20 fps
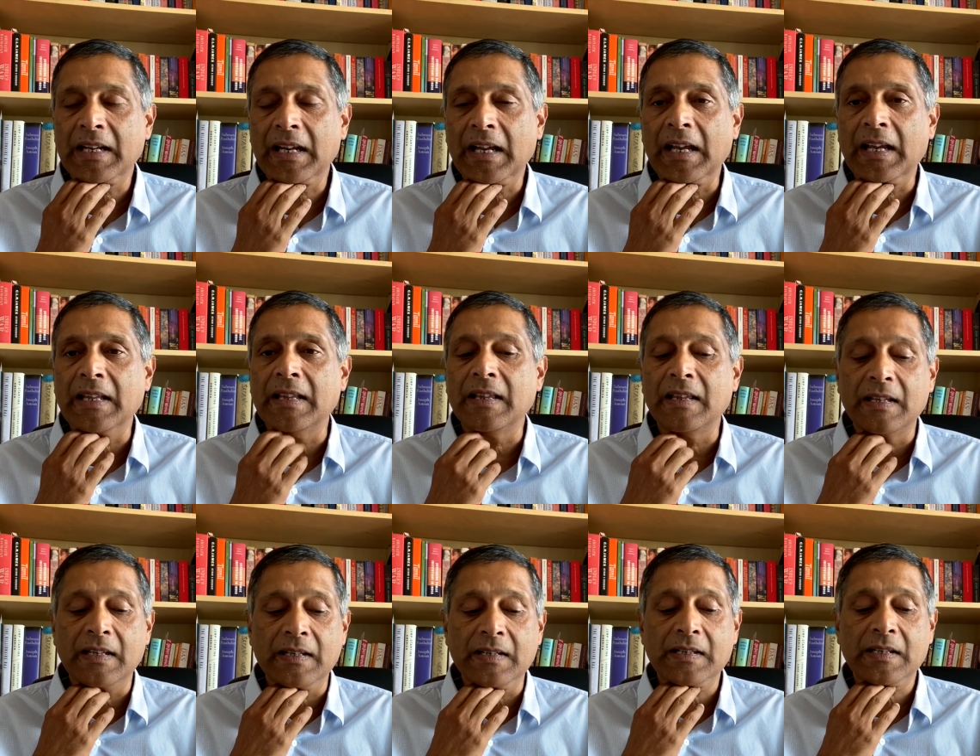in
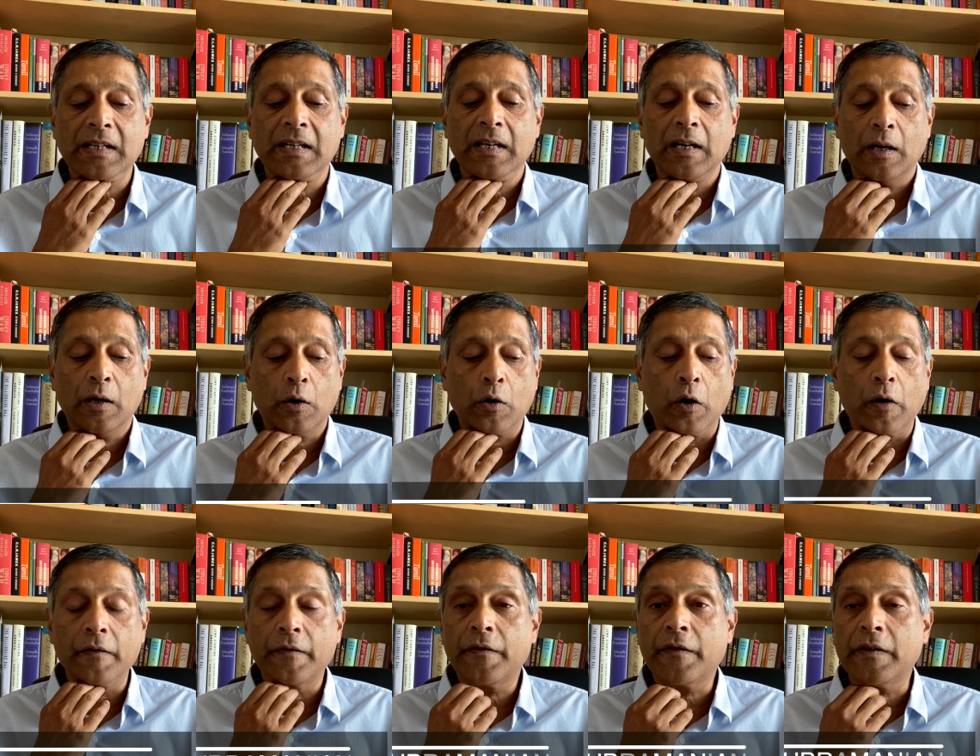this
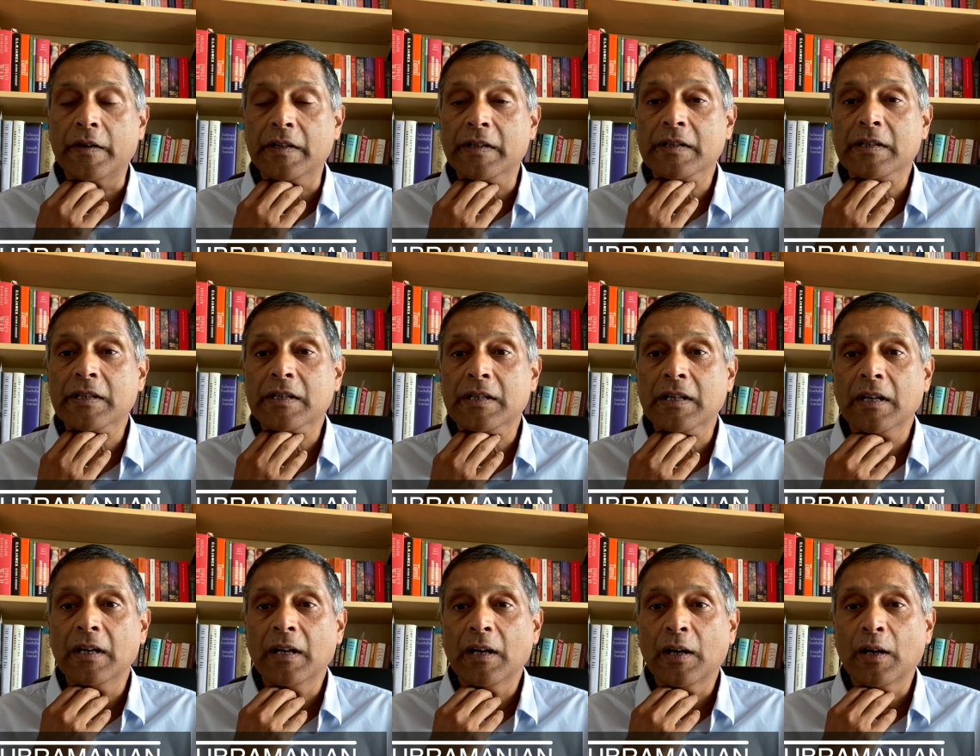conference
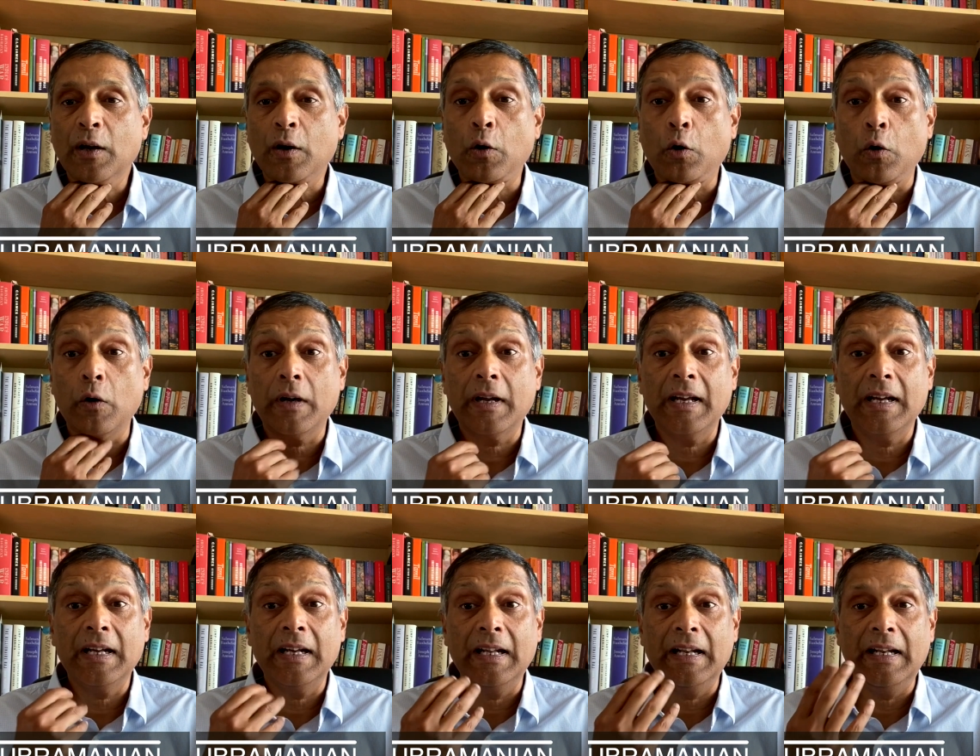called
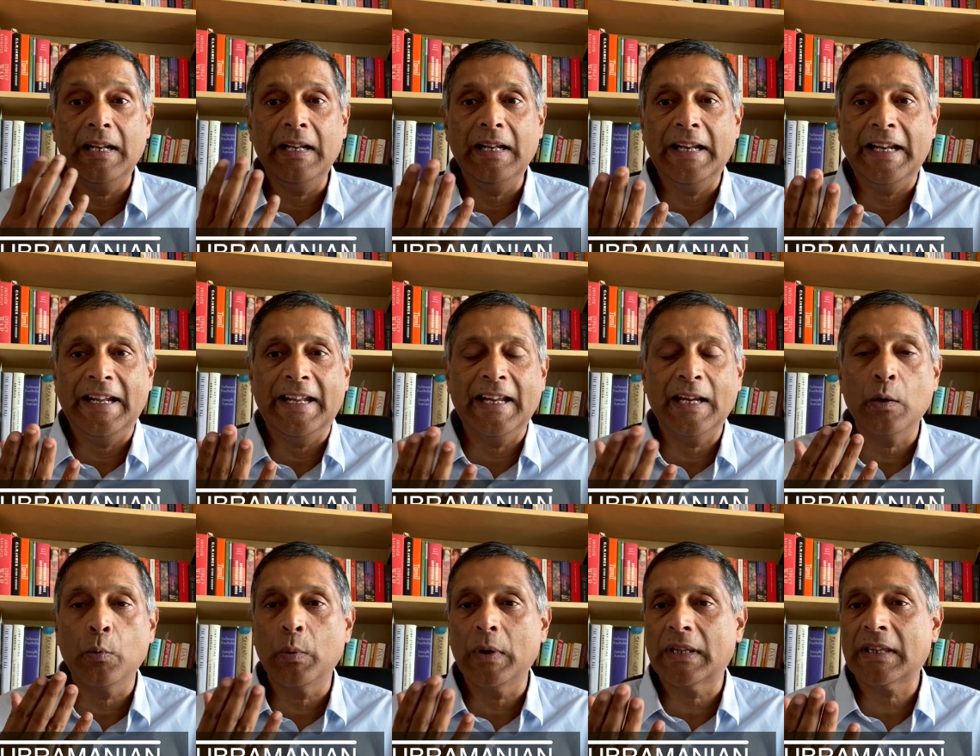
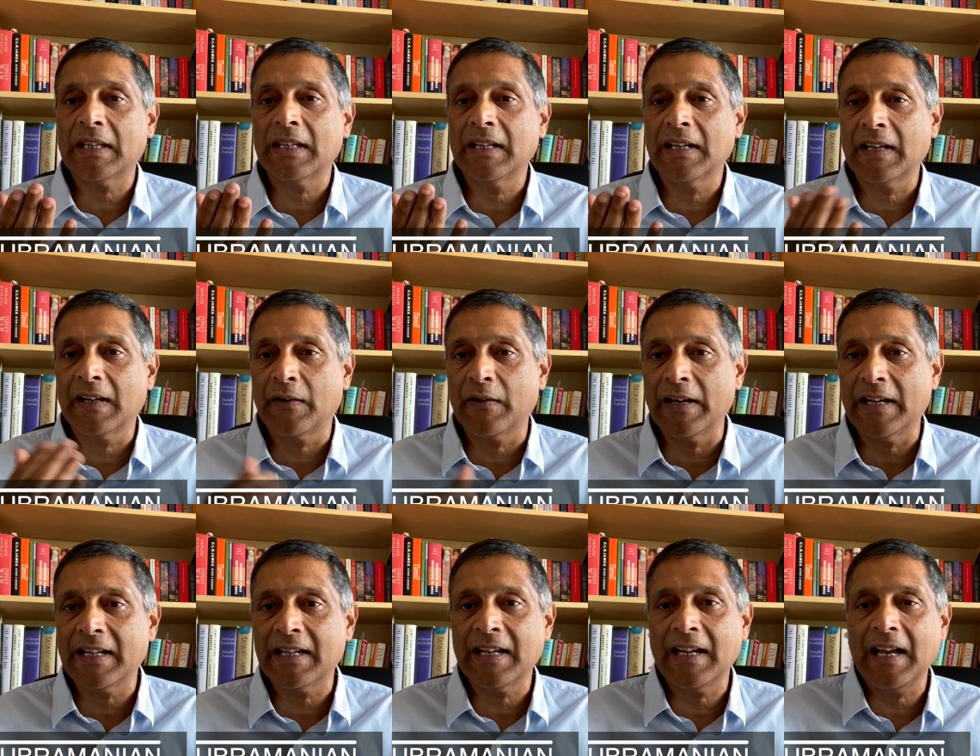Leading with
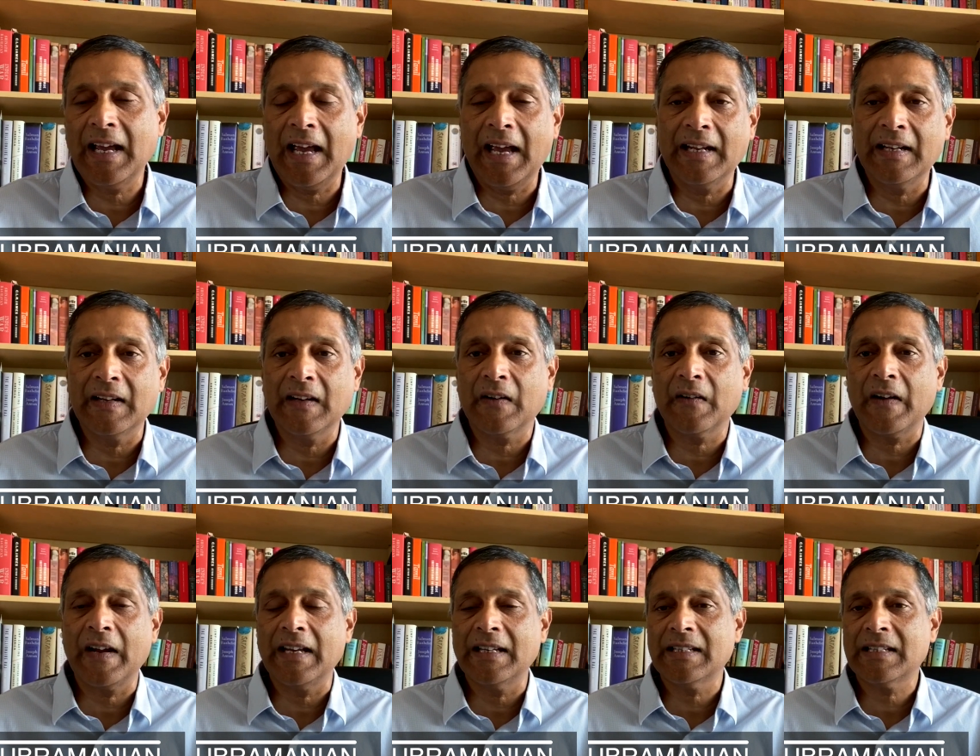Grit and
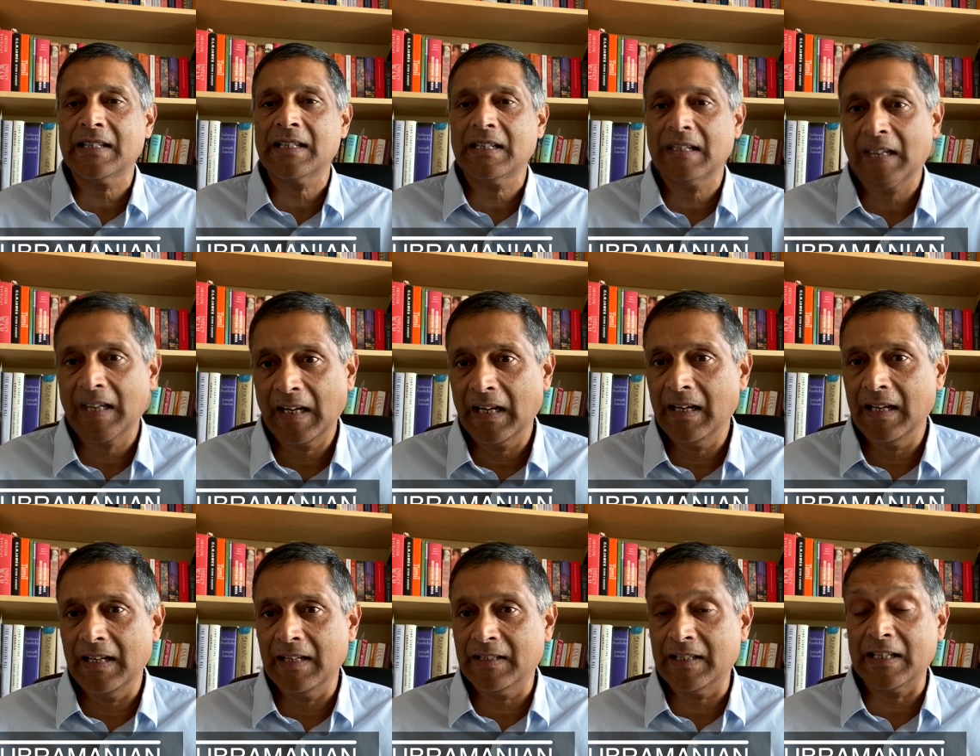Grace.
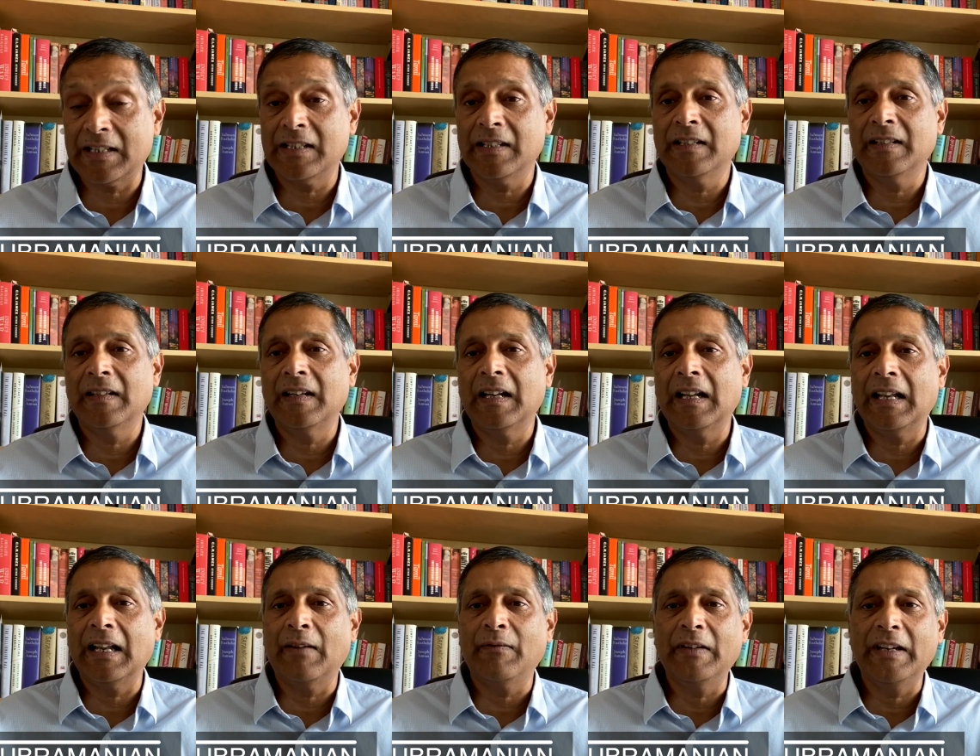It's such a
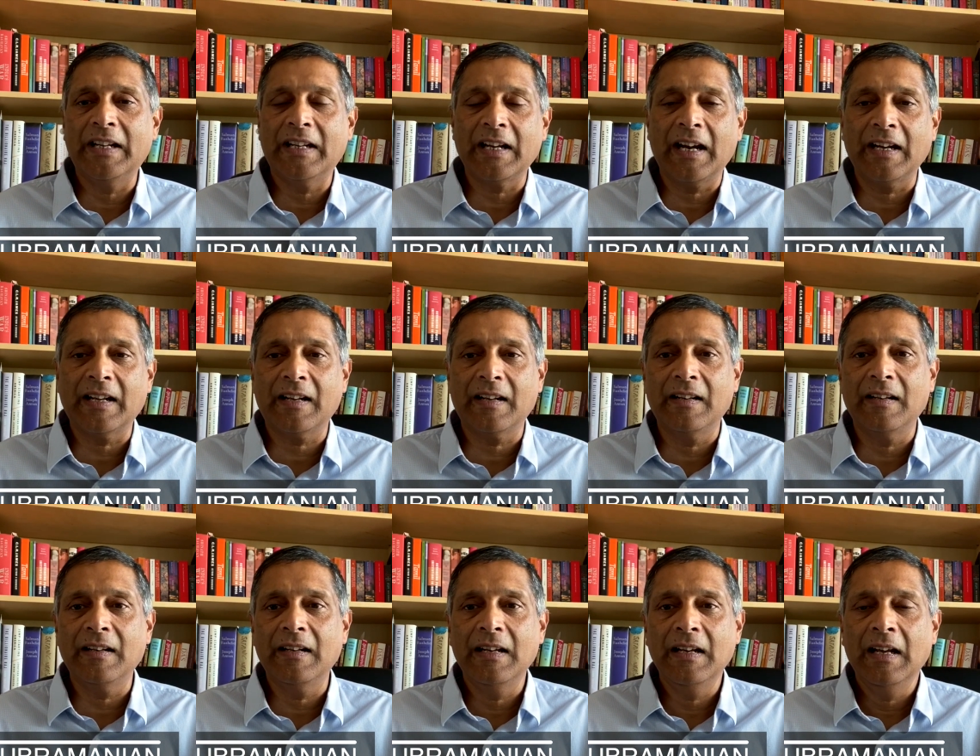lovely
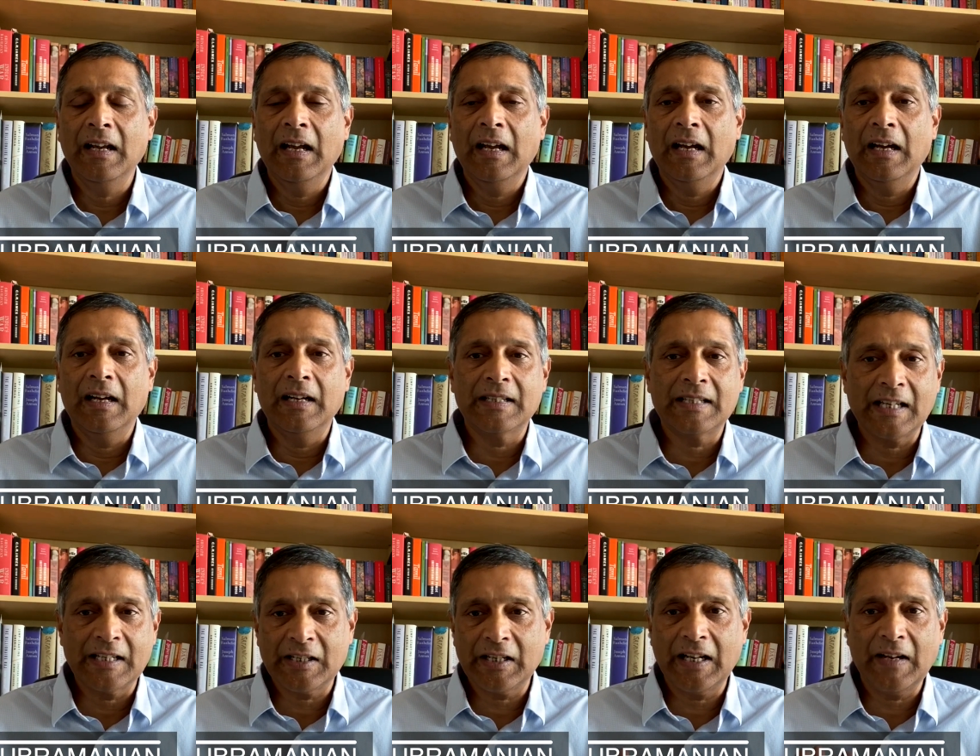title,
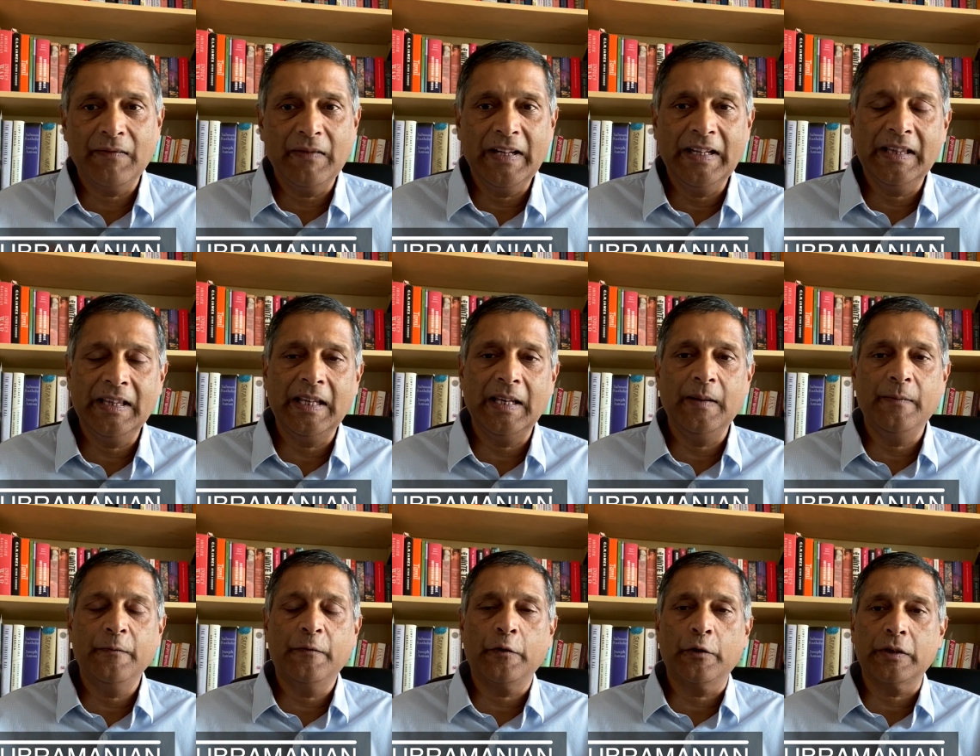such a lovely
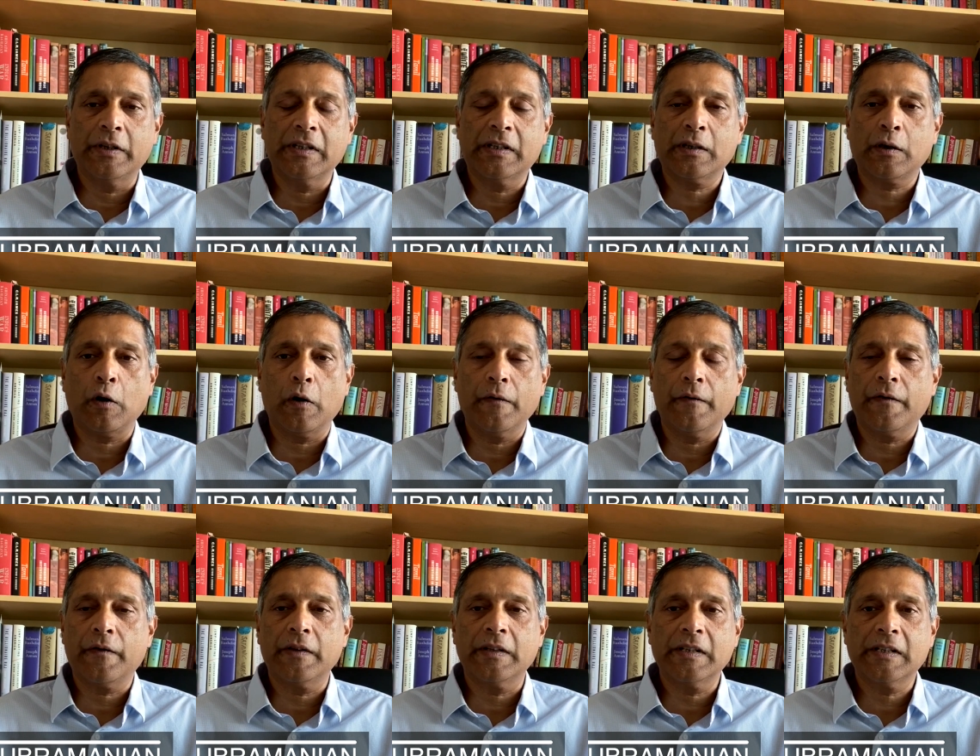theme for this
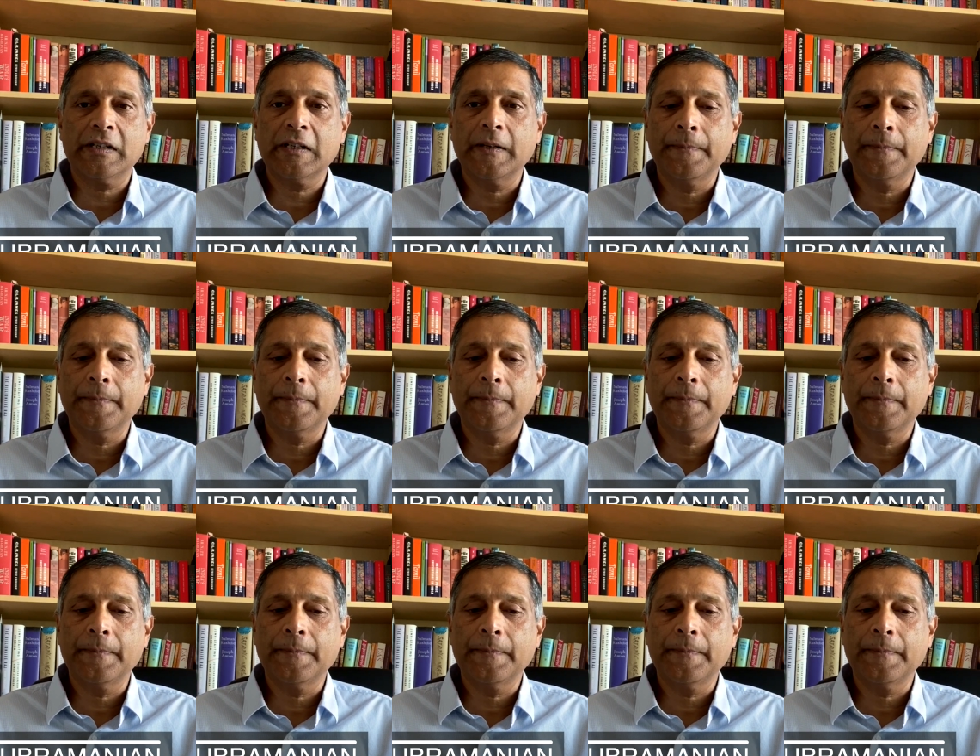conference.